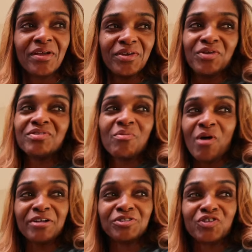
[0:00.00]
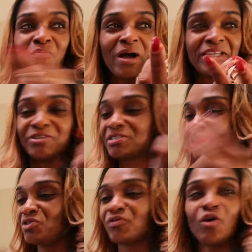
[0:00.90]
And Lamar, you're still biting. You're
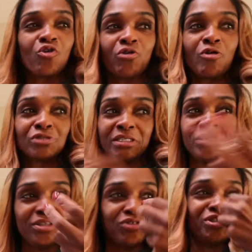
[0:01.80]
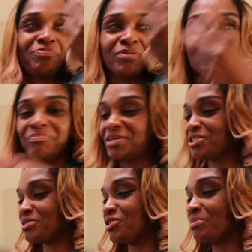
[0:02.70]
saying you feel gross, and then you just put a
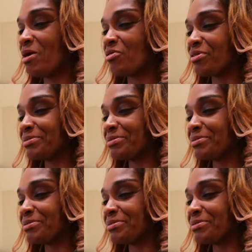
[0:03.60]
piece in your mouth.